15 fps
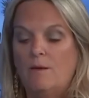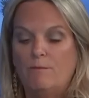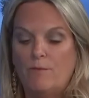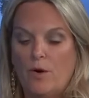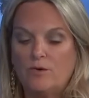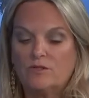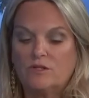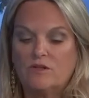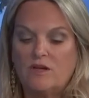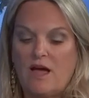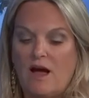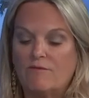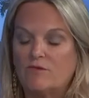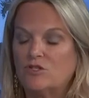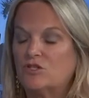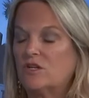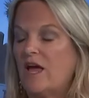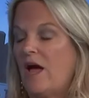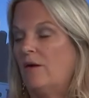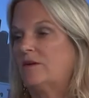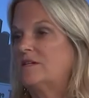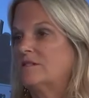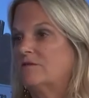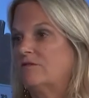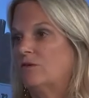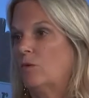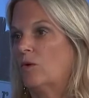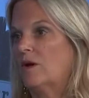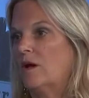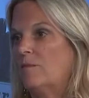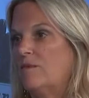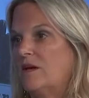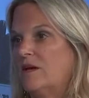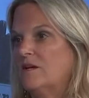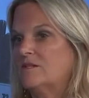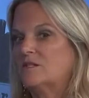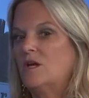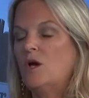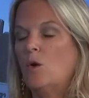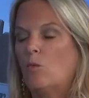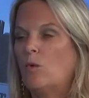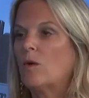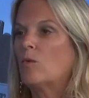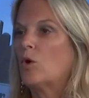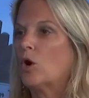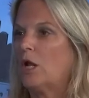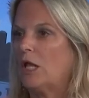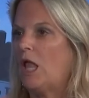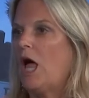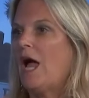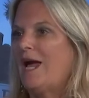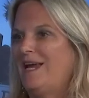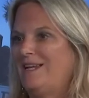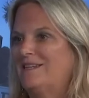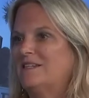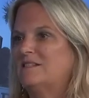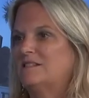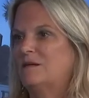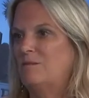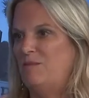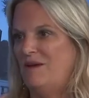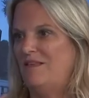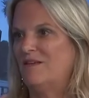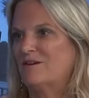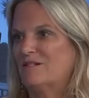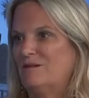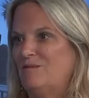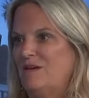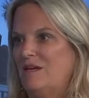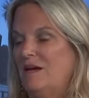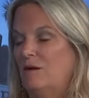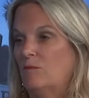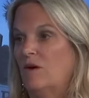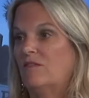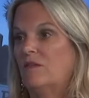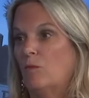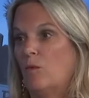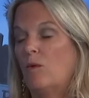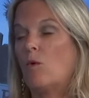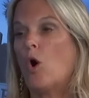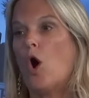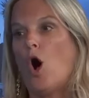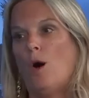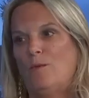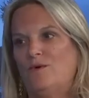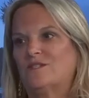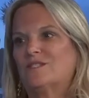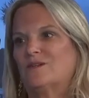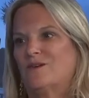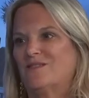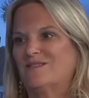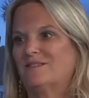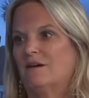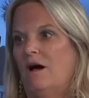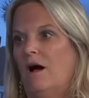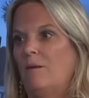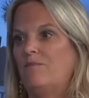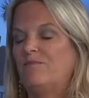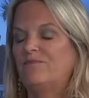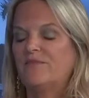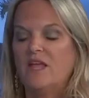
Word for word: most of the average counties in Florida because we were aligned to be there to begin with and we were almost there at the top.